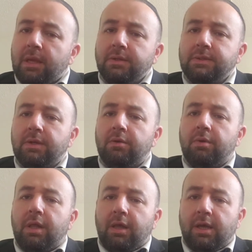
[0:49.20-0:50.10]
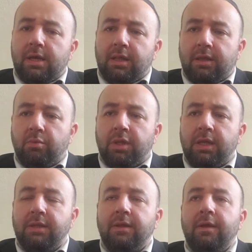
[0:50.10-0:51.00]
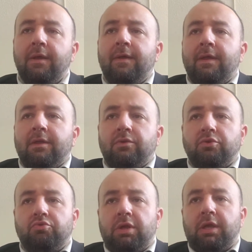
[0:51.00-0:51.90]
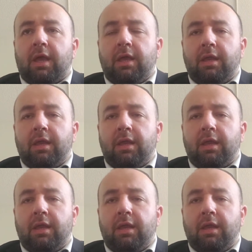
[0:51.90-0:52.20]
So, halachically, we need to drink